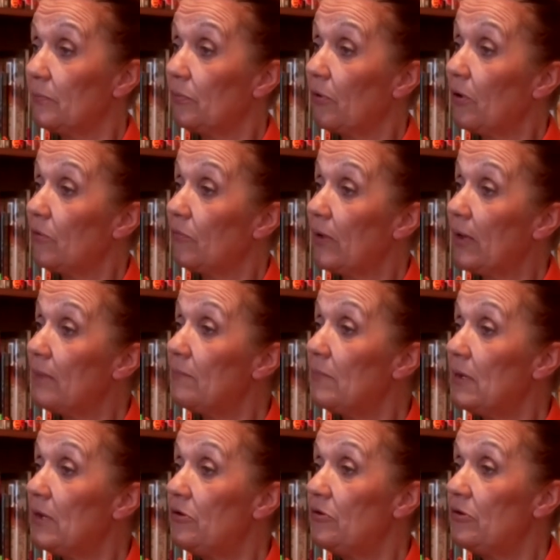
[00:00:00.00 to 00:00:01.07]
program
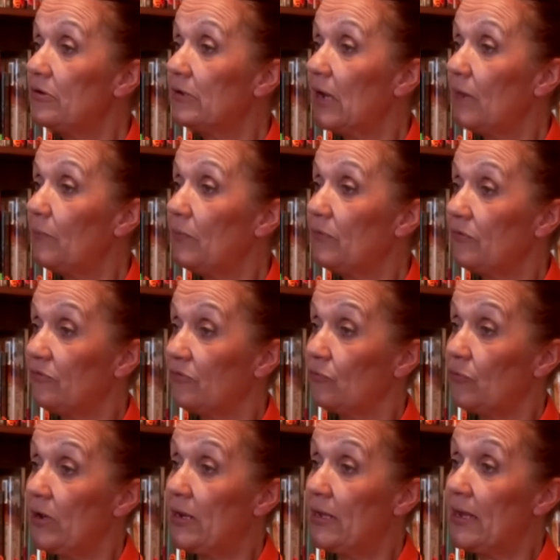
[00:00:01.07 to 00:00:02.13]
in Utah, which was the
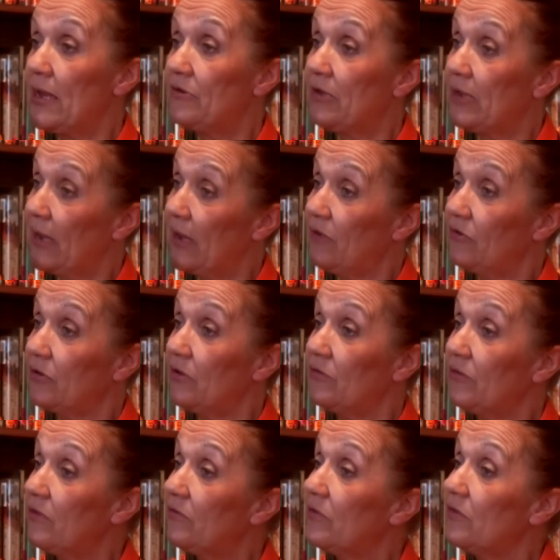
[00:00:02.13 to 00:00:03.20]
Reading Education
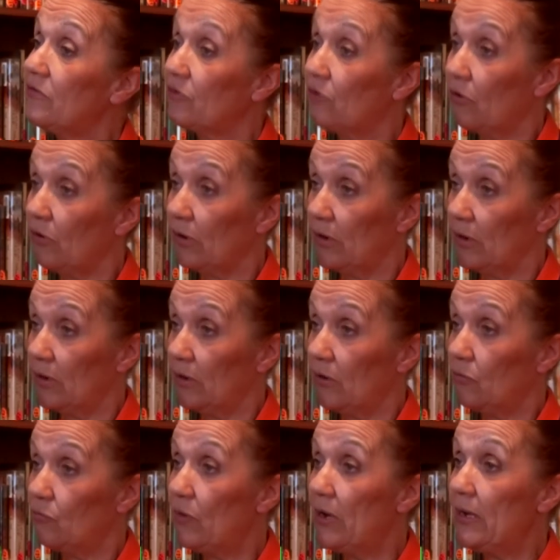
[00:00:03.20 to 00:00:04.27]
Assistance Dog
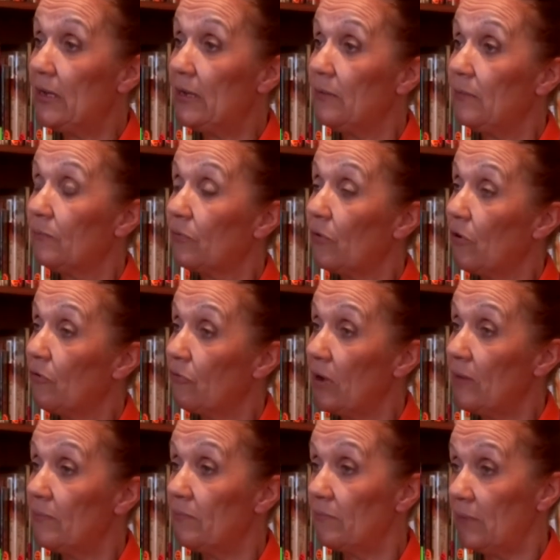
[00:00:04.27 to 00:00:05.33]
reading
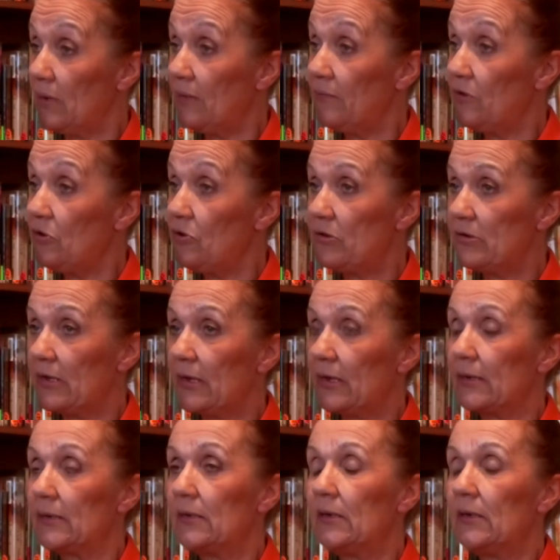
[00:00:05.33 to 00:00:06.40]
program in Utah,